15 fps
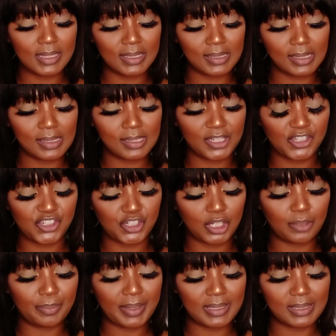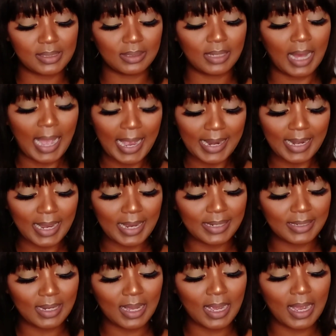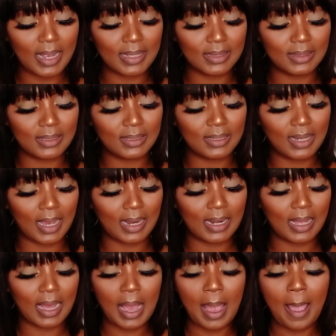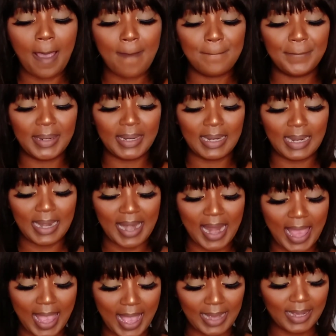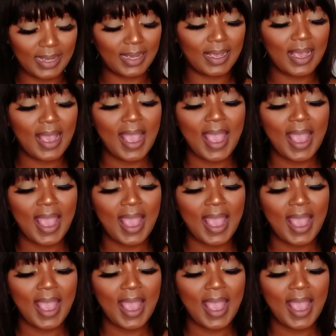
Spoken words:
Essence Kajal Pencil Eyeliner in the color Black.